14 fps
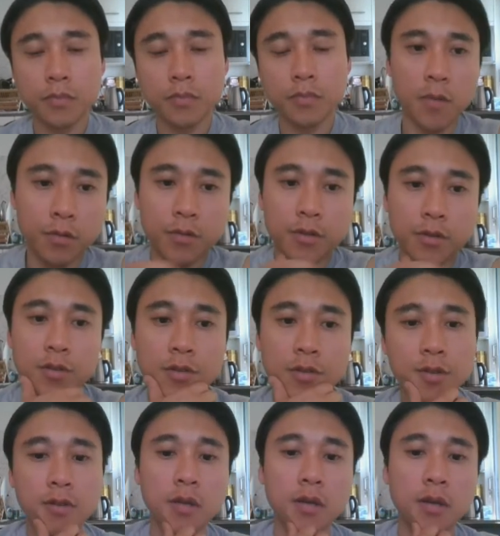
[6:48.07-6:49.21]
Just trying to
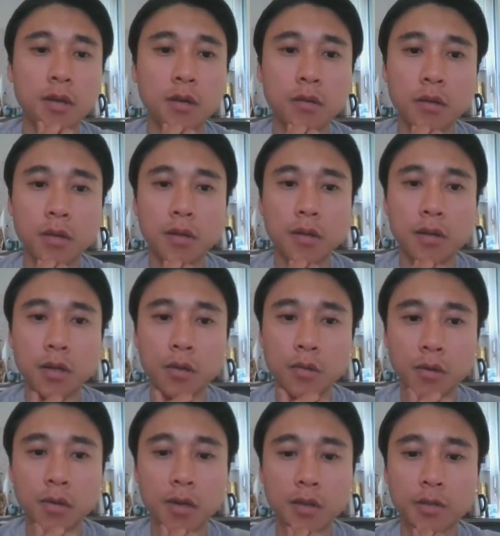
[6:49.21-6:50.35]
think how likely we can
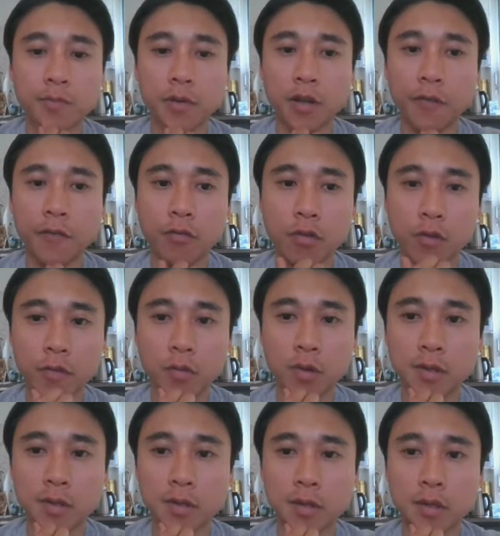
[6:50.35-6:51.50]
get this bluff through with
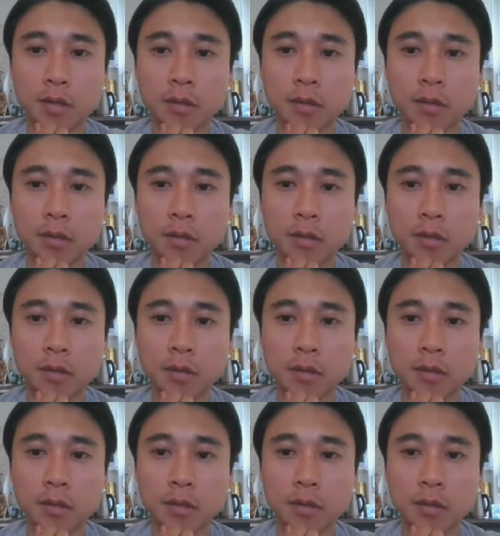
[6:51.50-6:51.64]
Queen 10.